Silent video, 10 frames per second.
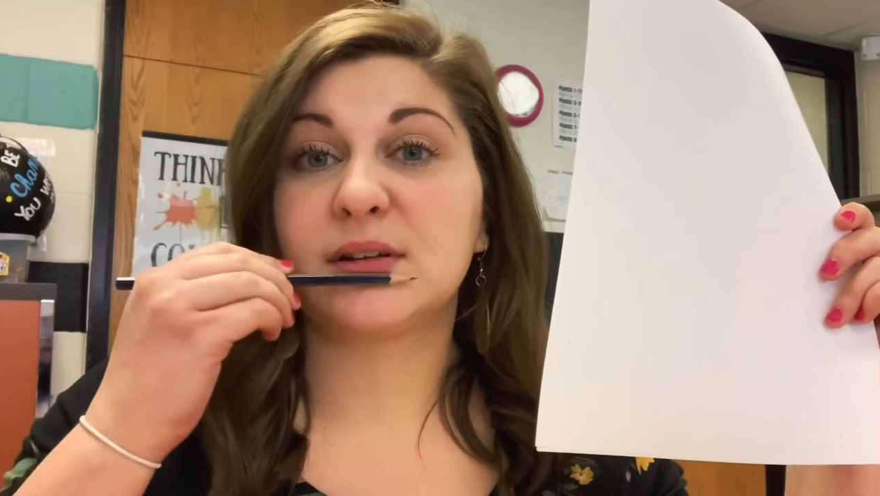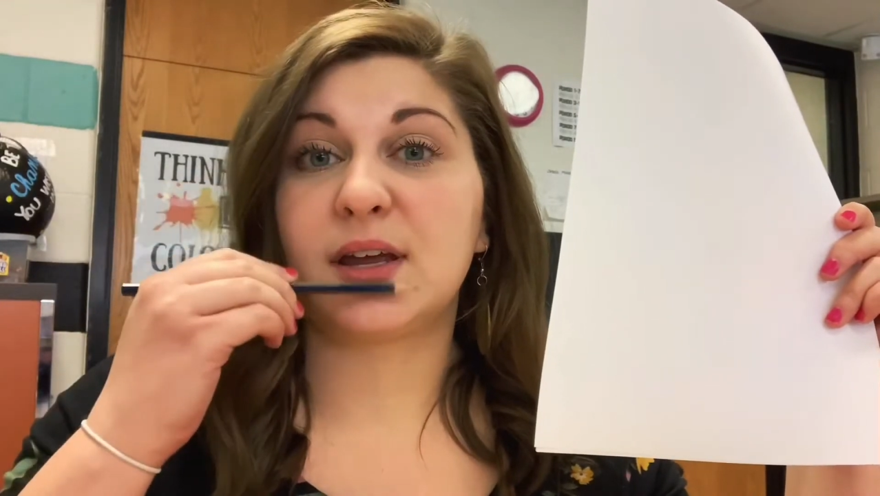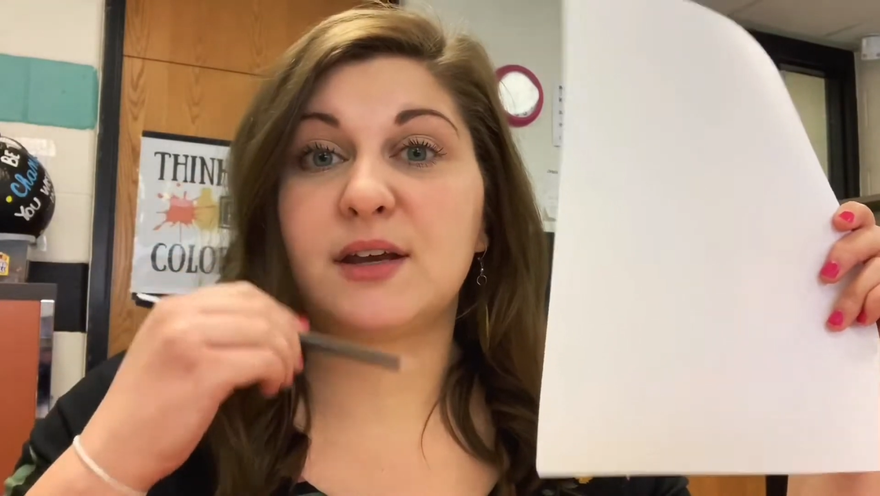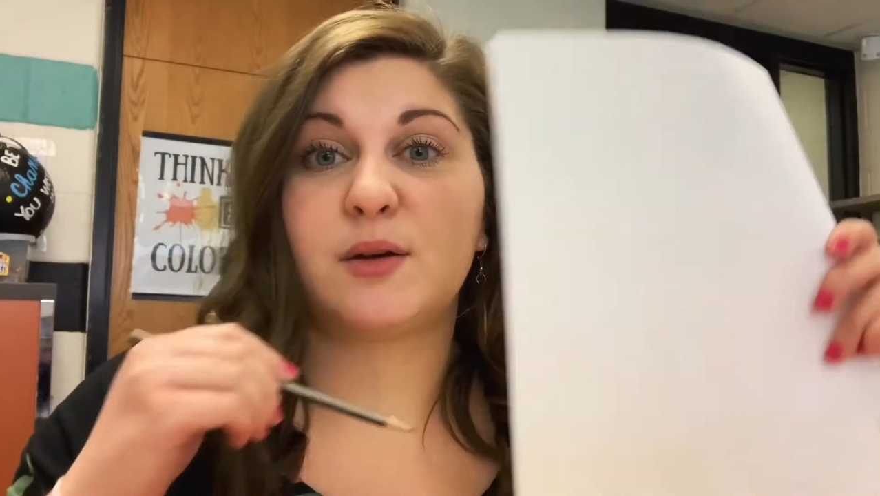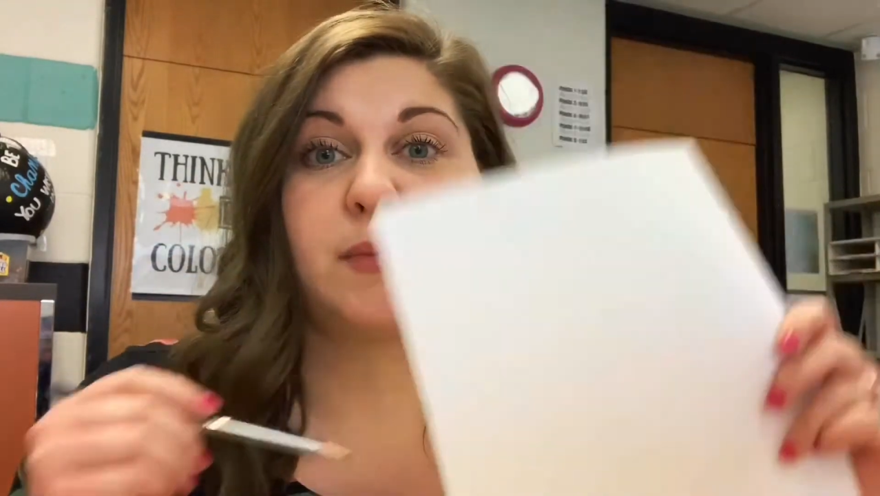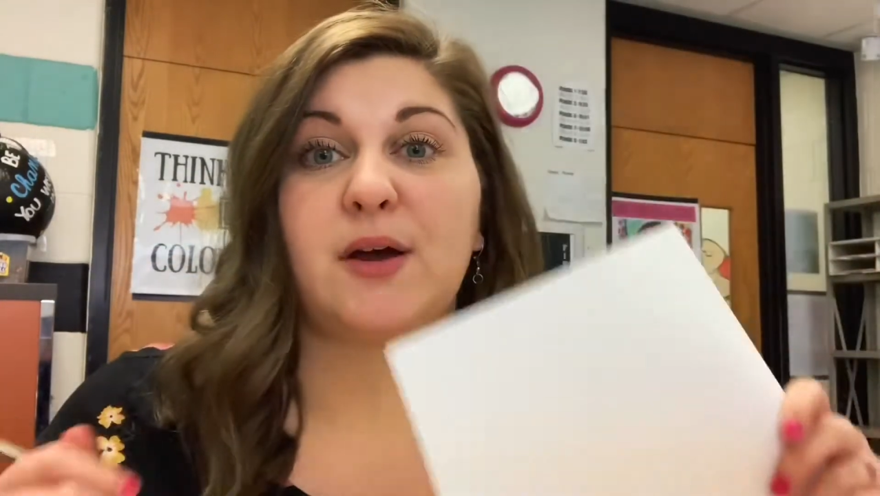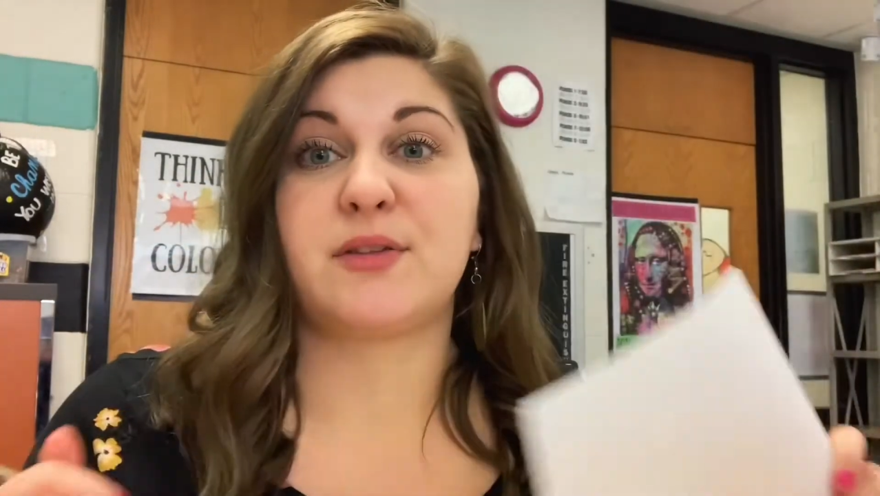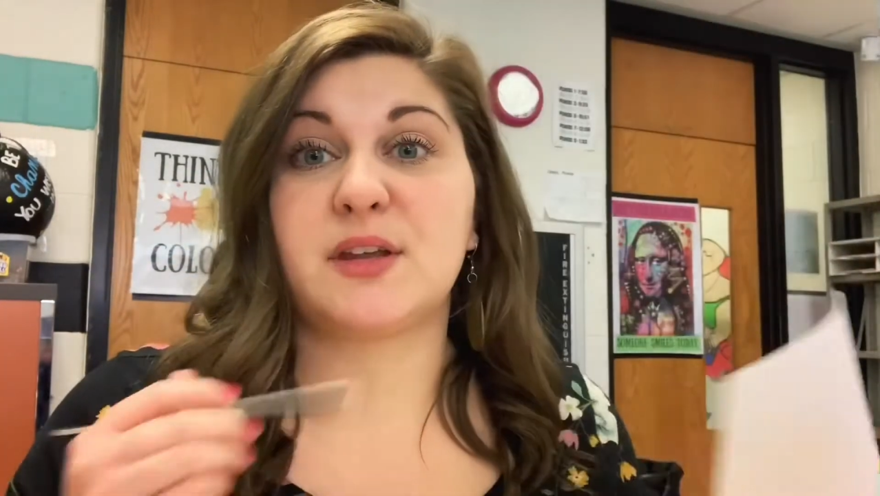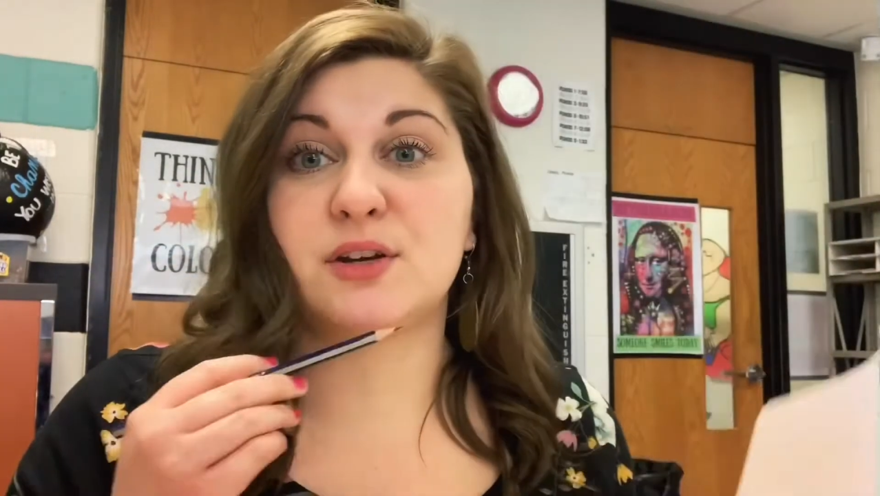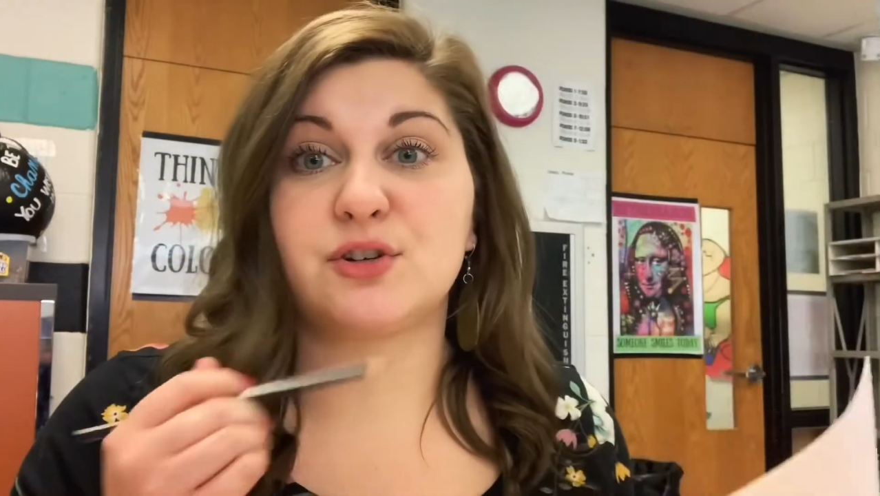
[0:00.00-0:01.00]
and your mouth
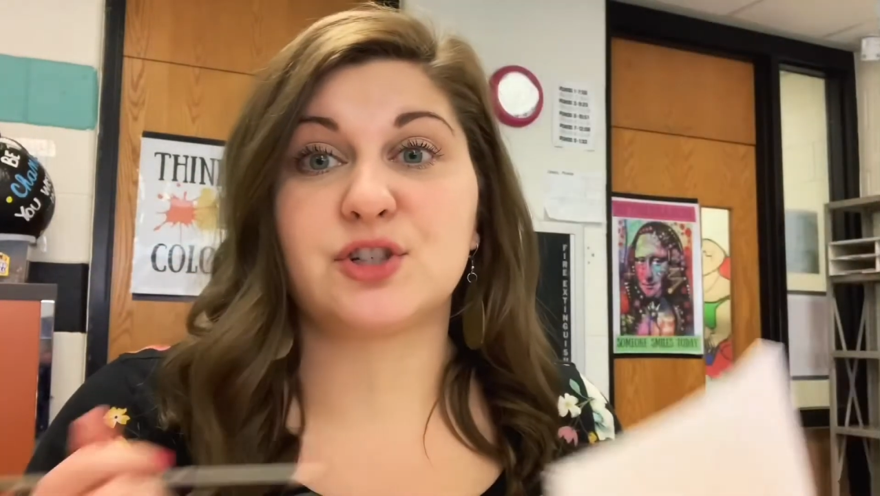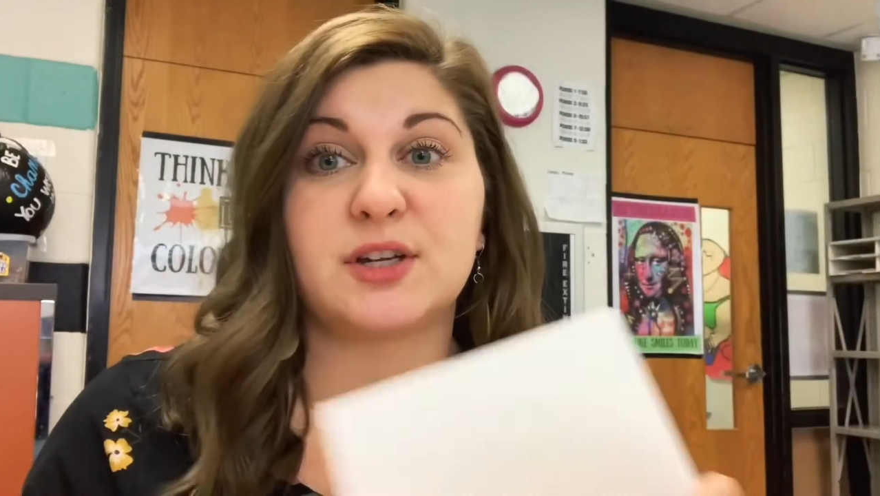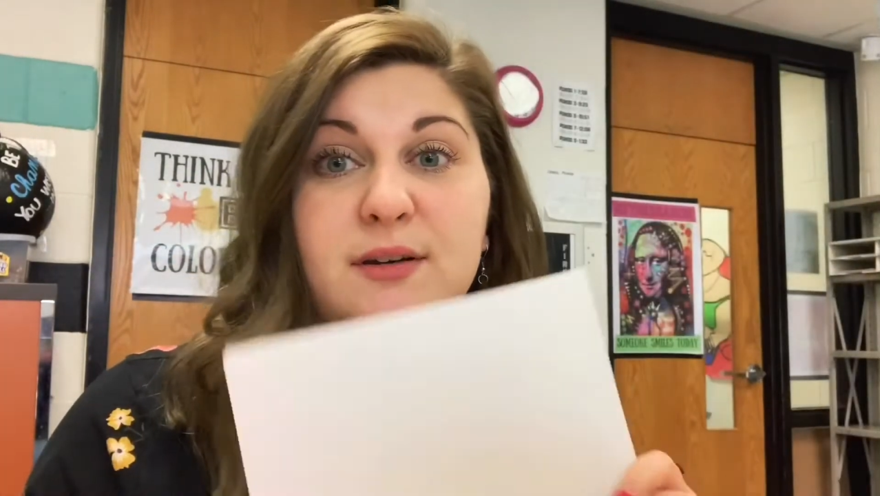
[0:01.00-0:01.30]
and your chin.